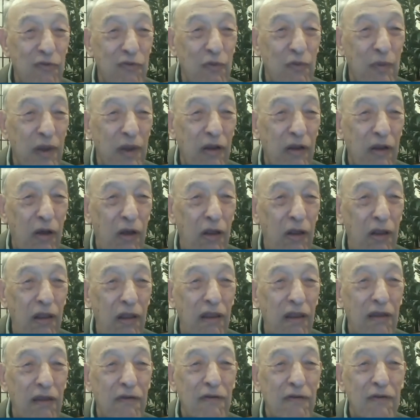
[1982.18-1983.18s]
went
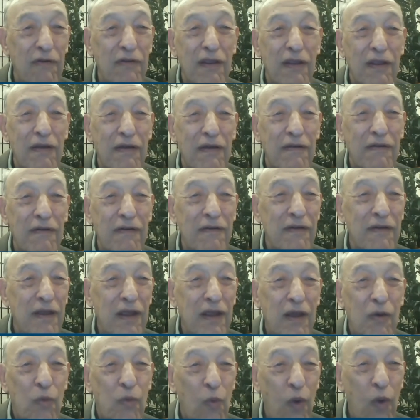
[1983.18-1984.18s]
all the
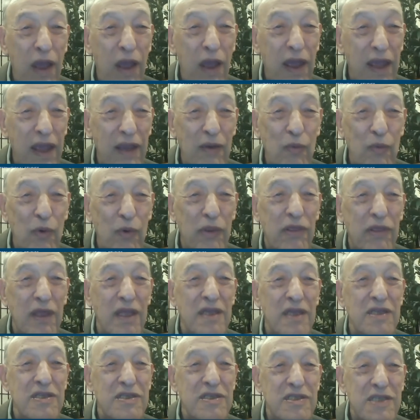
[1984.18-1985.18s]
way
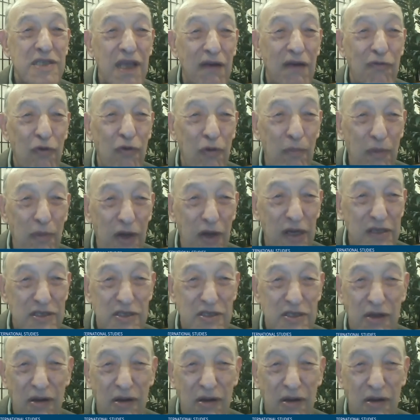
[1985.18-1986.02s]
within several months,